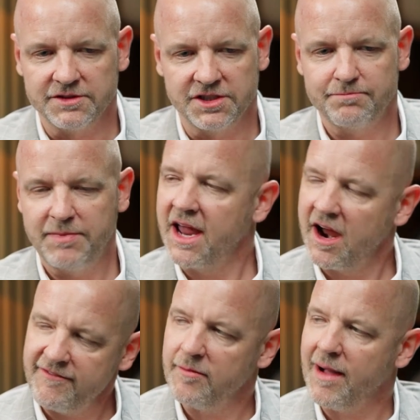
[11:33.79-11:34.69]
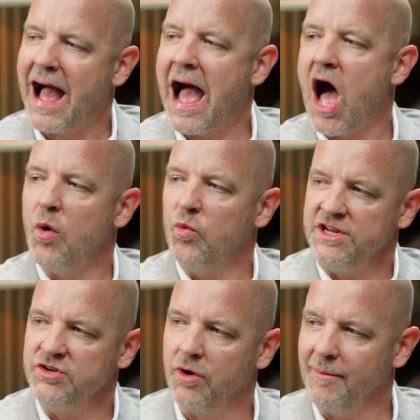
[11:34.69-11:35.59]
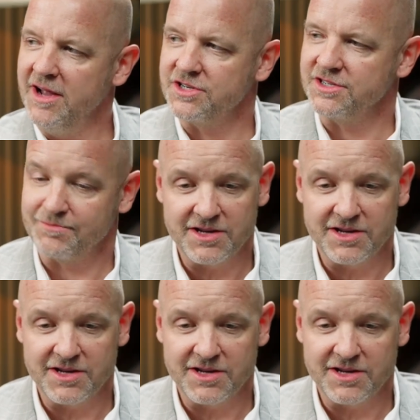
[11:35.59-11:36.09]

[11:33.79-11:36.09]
just be careful about how we do our measures.